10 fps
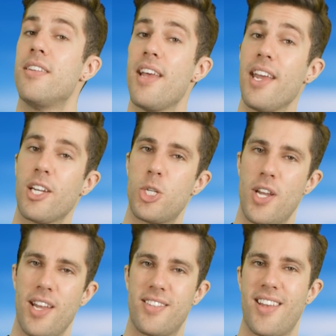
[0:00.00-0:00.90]
Take a
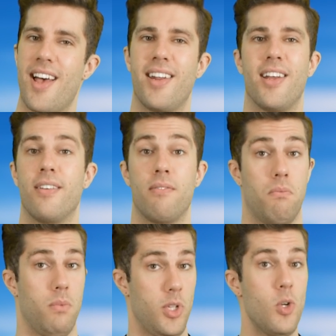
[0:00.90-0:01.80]
chance at it.
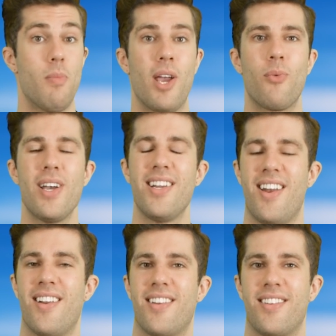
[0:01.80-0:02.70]
You might win.